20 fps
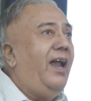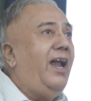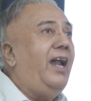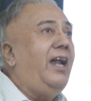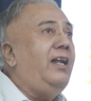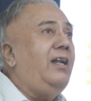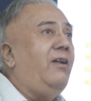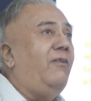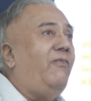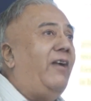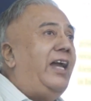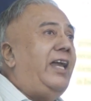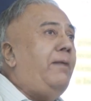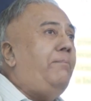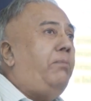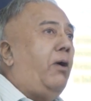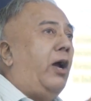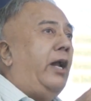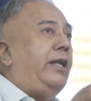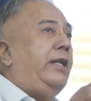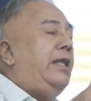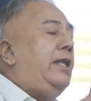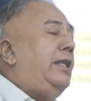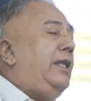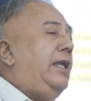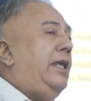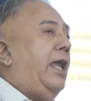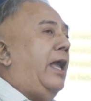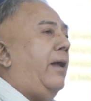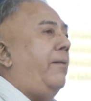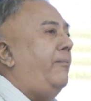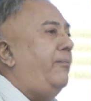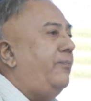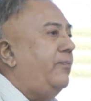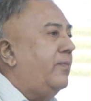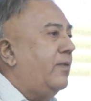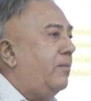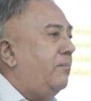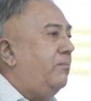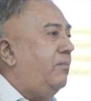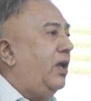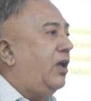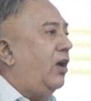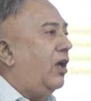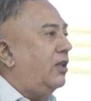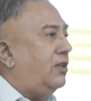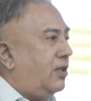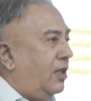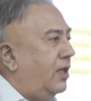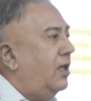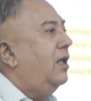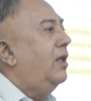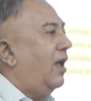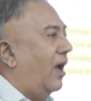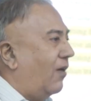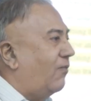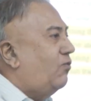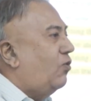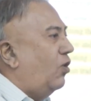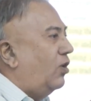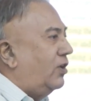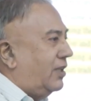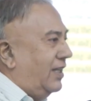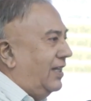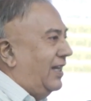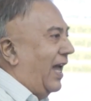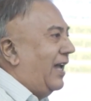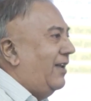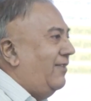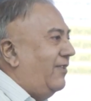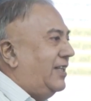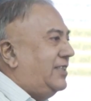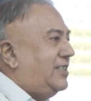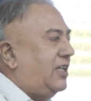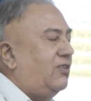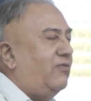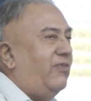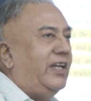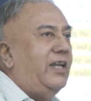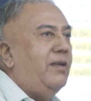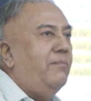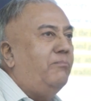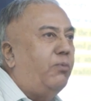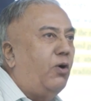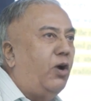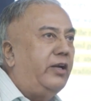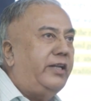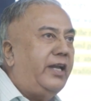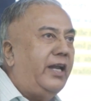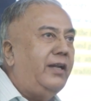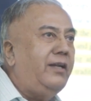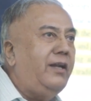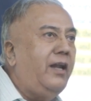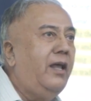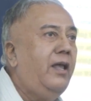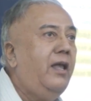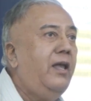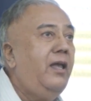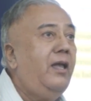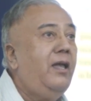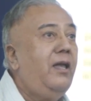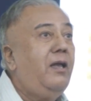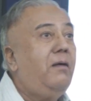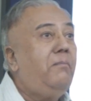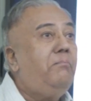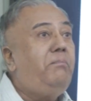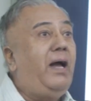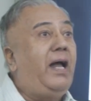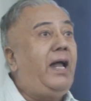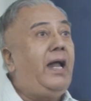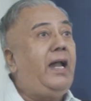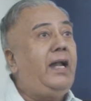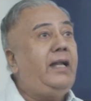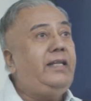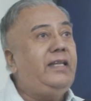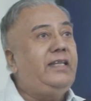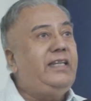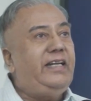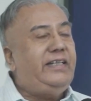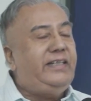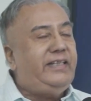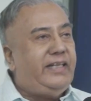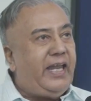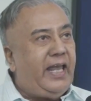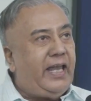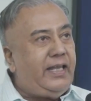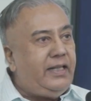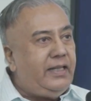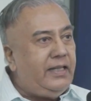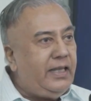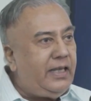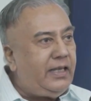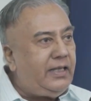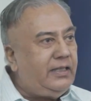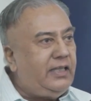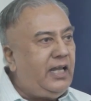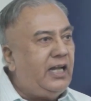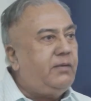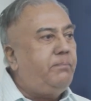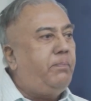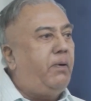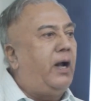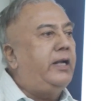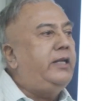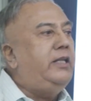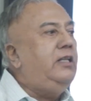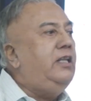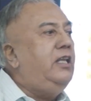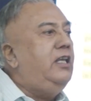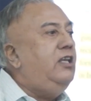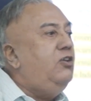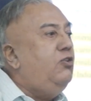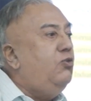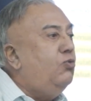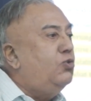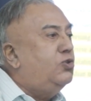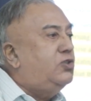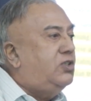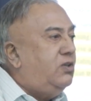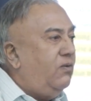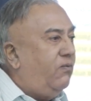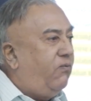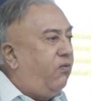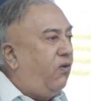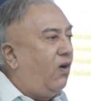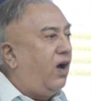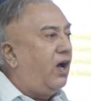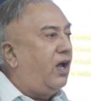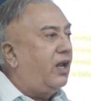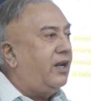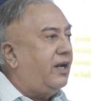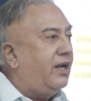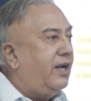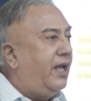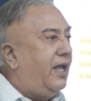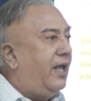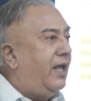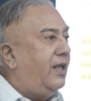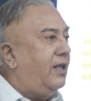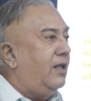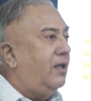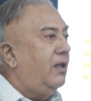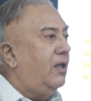And why Paniniya? Because, of course, language is very important, but the technique that Panini used for